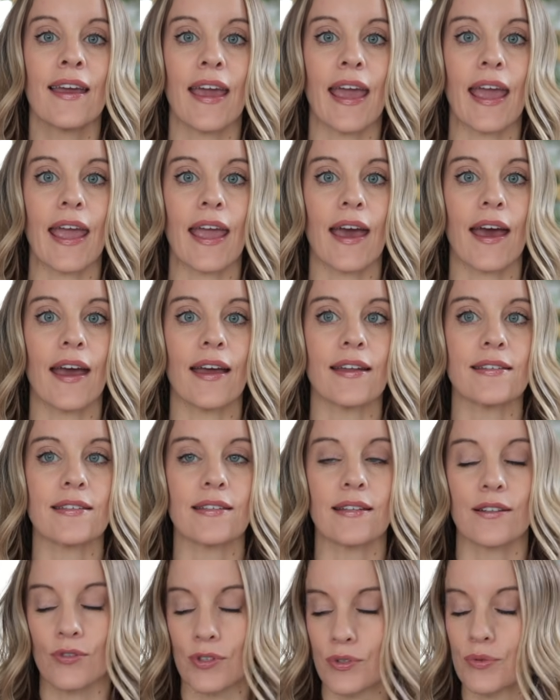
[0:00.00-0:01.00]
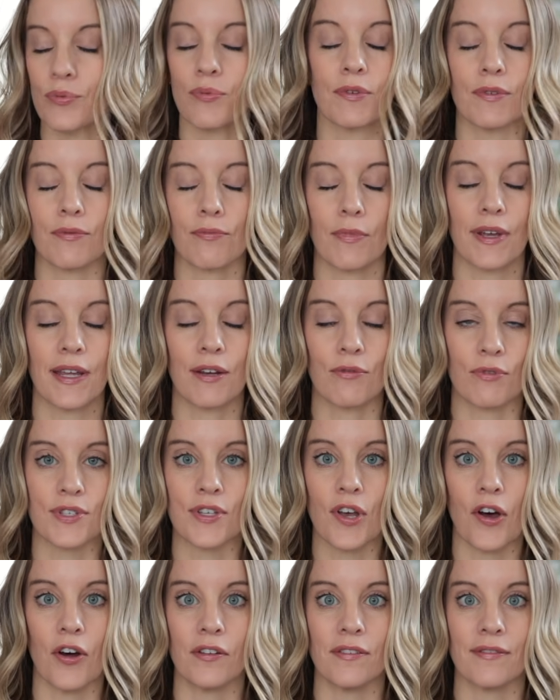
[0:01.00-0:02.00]
and in
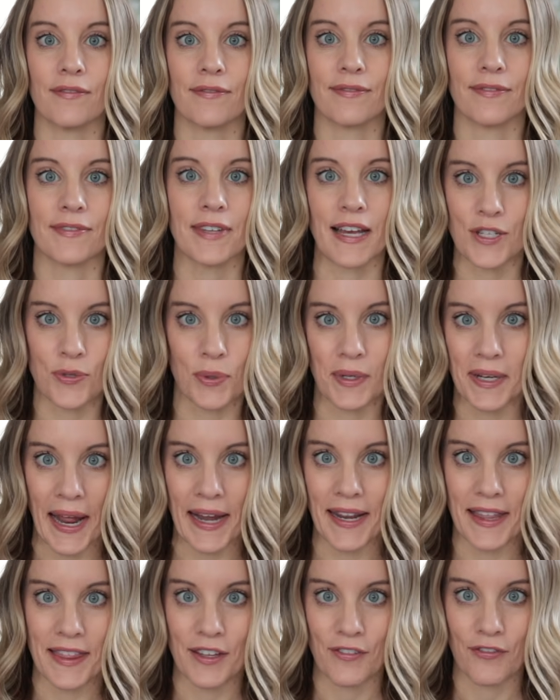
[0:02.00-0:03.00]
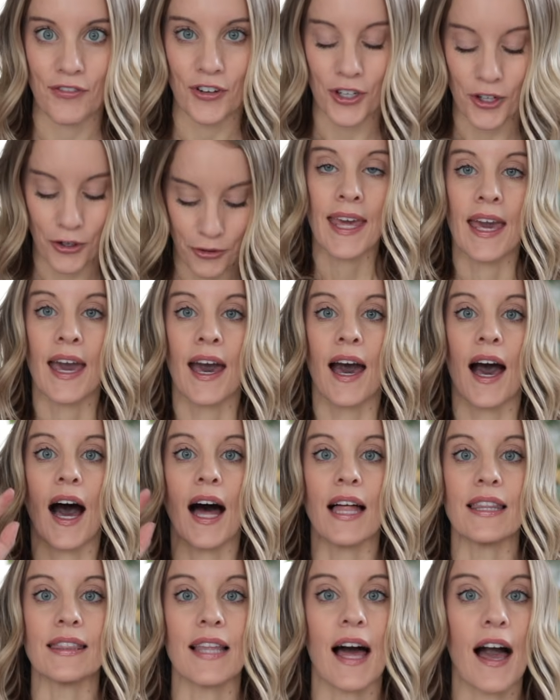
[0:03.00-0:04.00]
result, not doing anything for you.
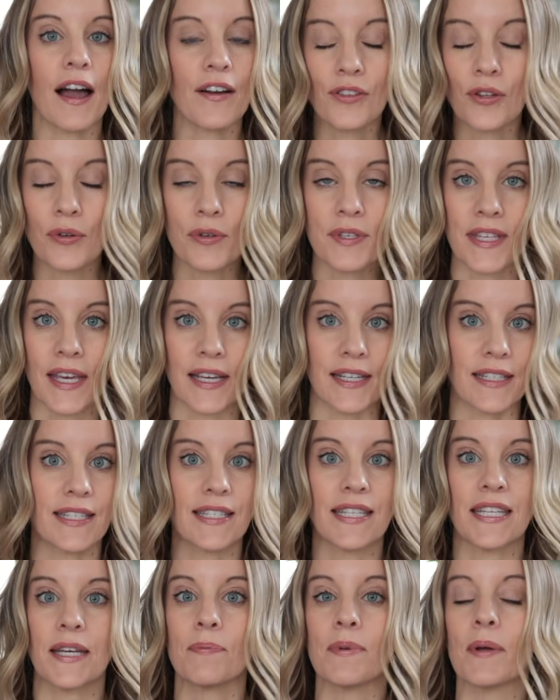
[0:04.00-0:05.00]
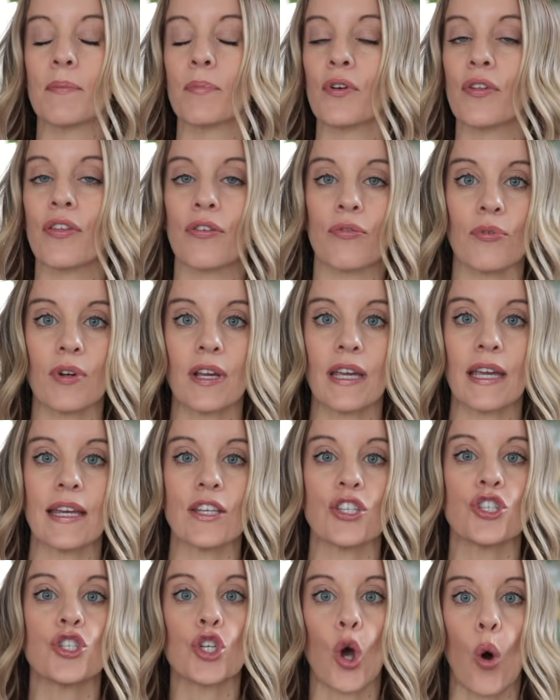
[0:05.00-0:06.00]
Along those lines, tip number 3
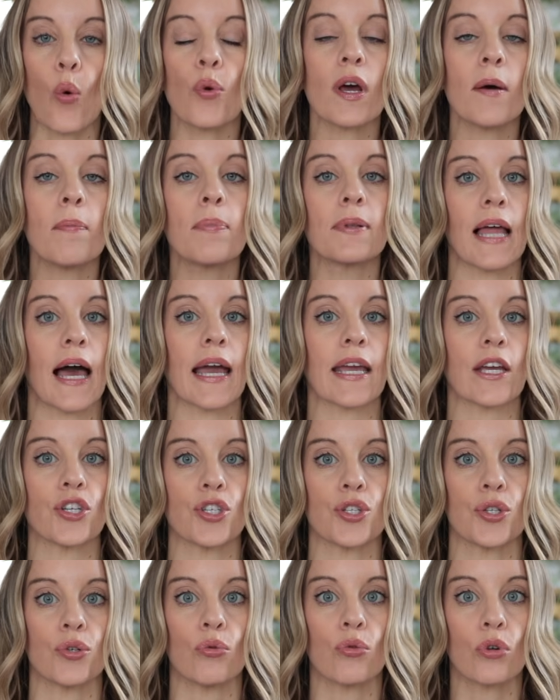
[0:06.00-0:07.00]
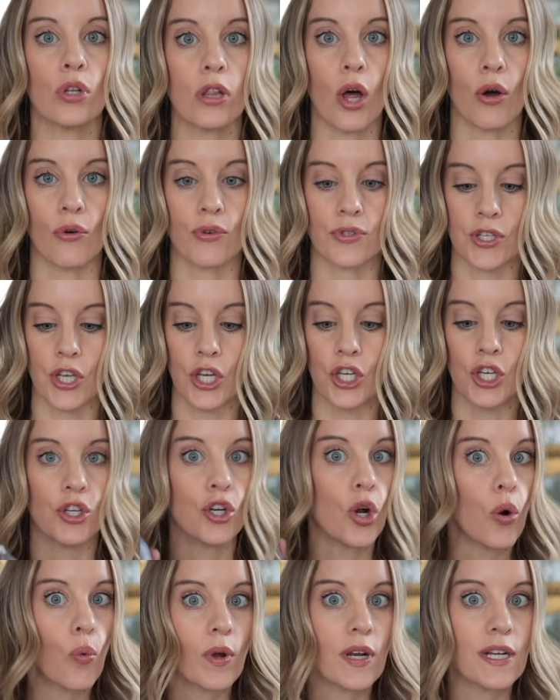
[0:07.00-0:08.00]
is don't apply it too close. You
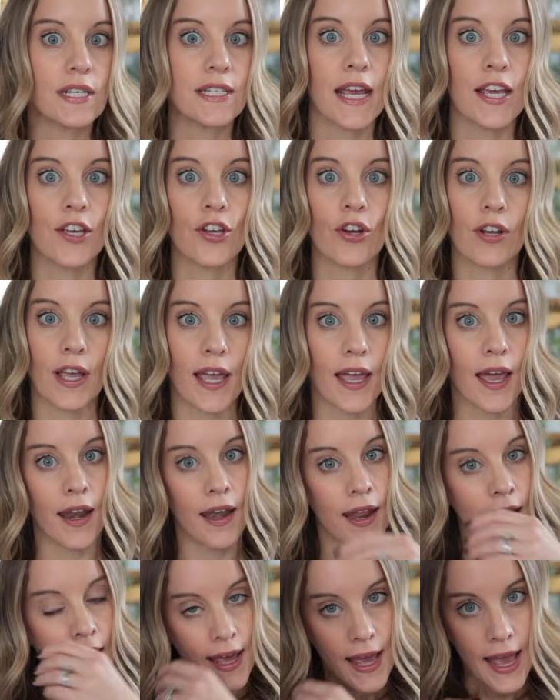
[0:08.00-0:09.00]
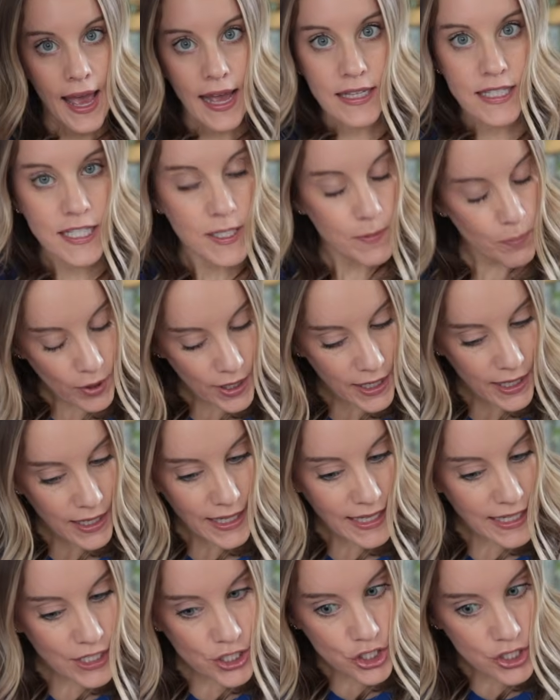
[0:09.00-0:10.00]
don't want to take your can and spray
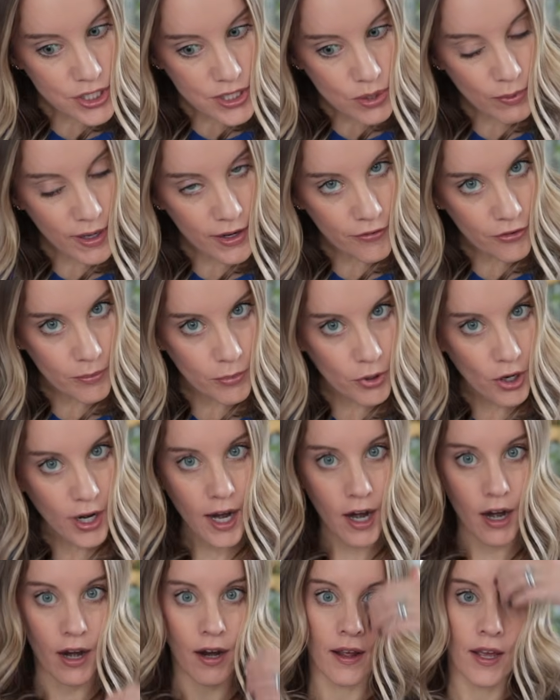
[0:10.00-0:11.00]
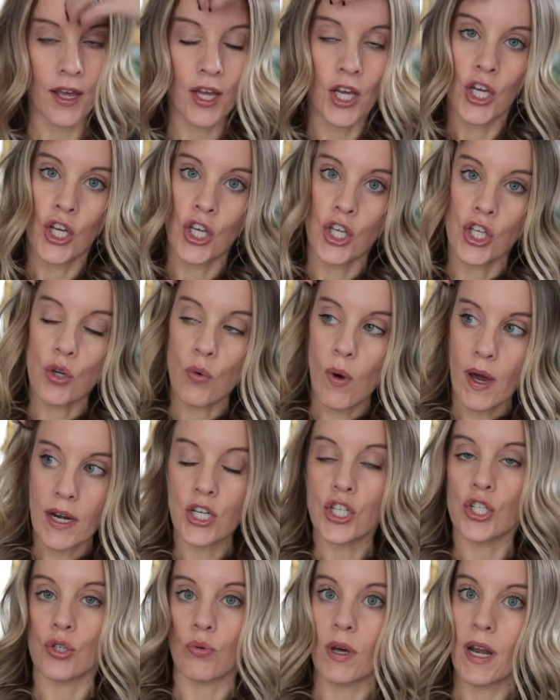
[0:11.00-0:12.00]
it inches away from your hair. You want
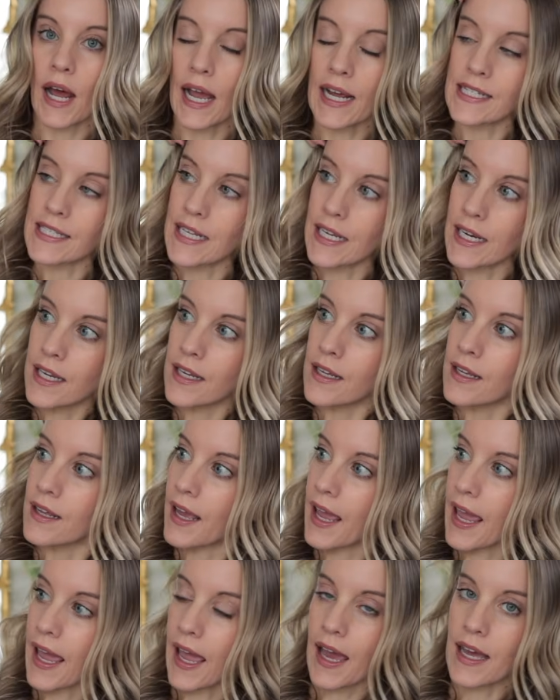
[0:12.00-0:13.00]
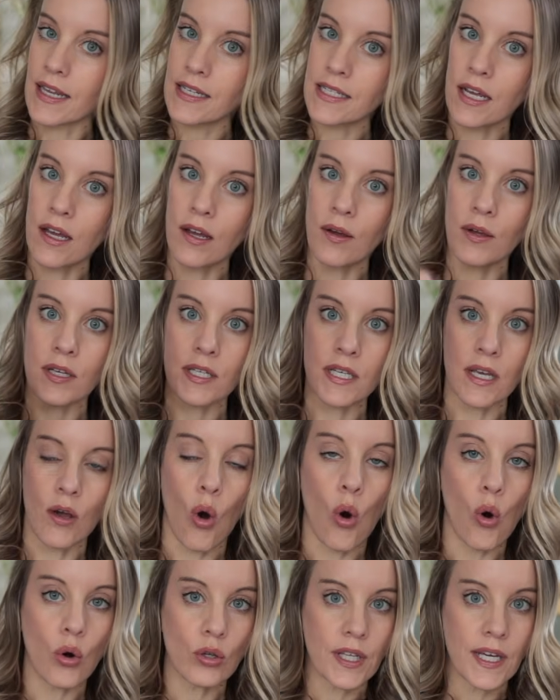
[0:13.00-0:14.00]
to do what I did and
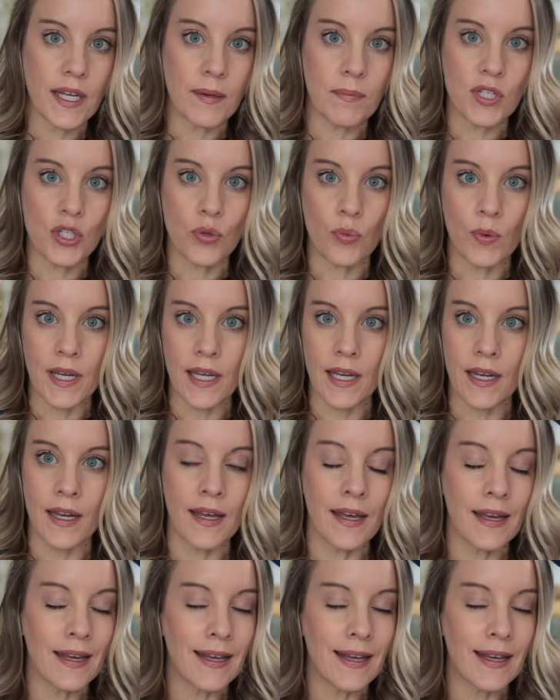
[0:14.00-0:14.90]
hold it between